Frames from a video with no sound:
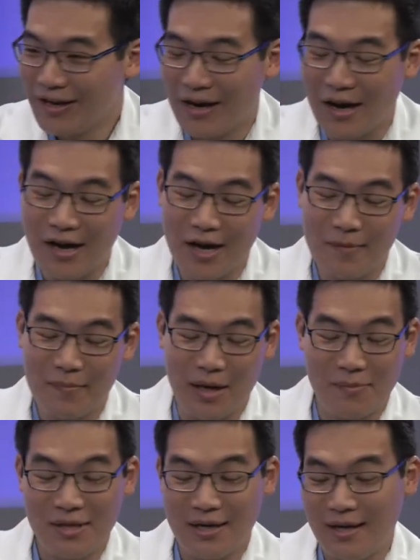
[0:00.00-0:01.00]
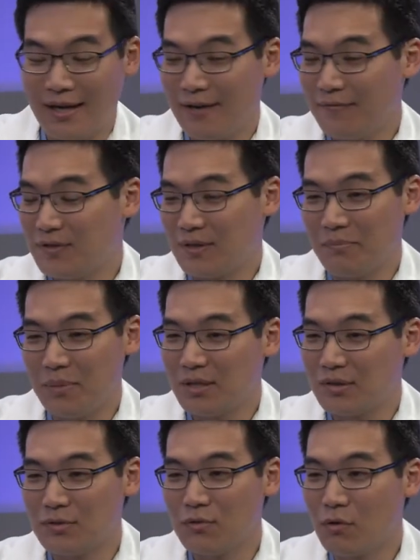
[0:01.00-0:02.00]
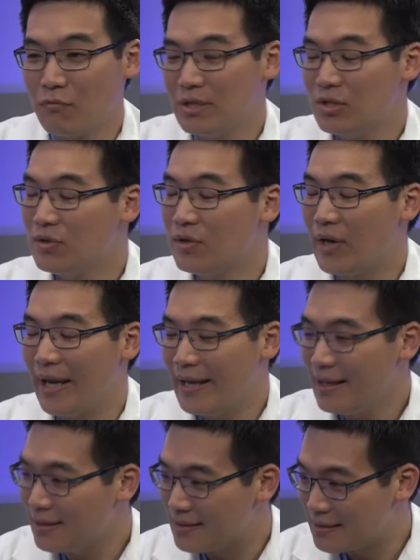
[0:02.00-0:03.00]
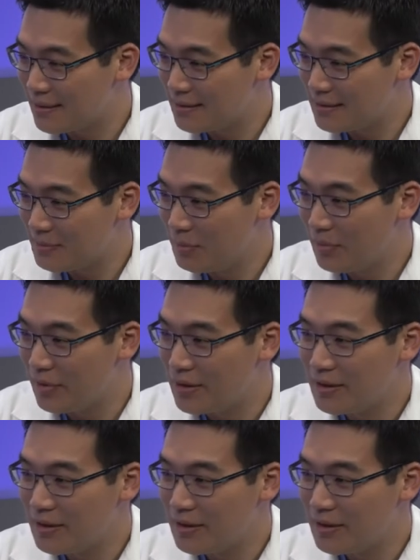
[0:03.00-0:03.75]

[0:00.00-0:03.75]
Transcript: um, I mean, I have some patients who are reaching their eighties at this point.